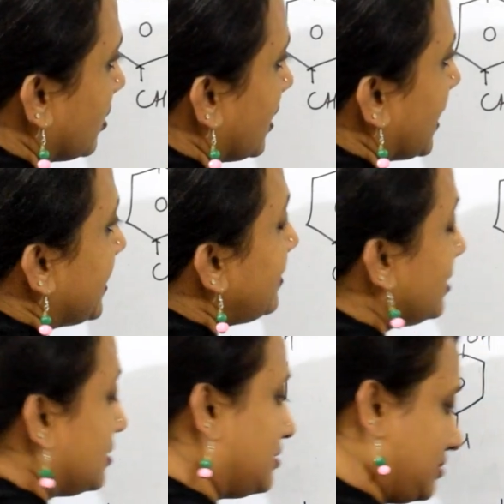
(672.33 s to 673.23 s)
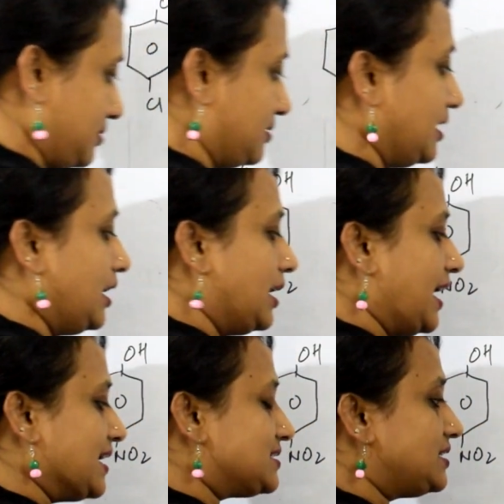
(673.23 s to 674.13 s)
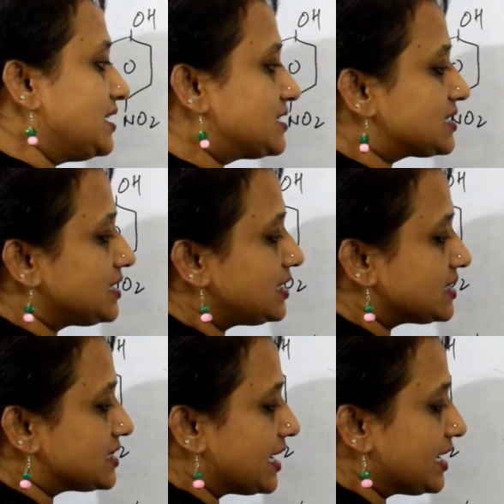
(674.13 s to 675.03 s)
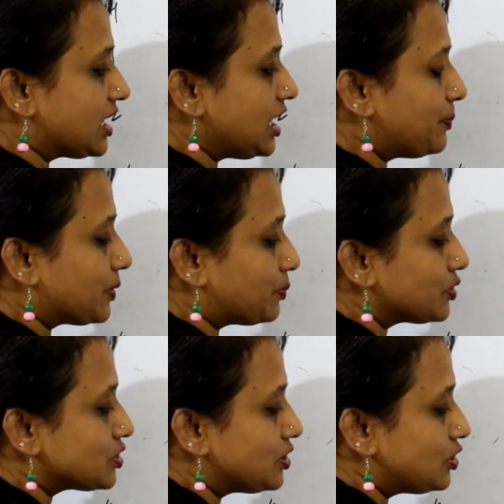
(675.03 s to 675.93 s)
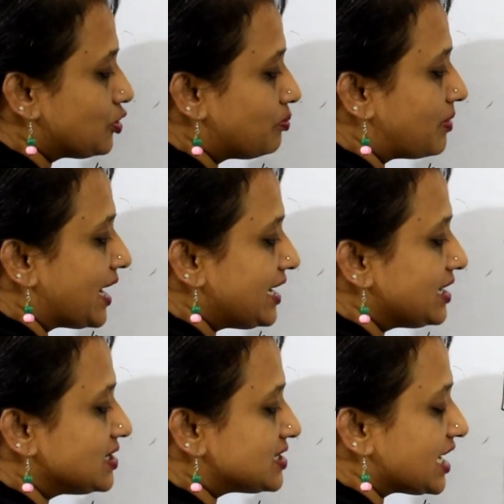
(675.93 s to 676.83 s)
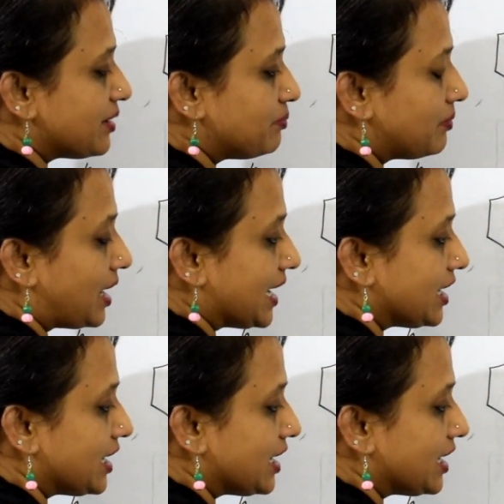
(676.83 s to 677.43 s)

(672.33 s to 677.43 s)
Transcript: and acidic strength is directly proportional to minus m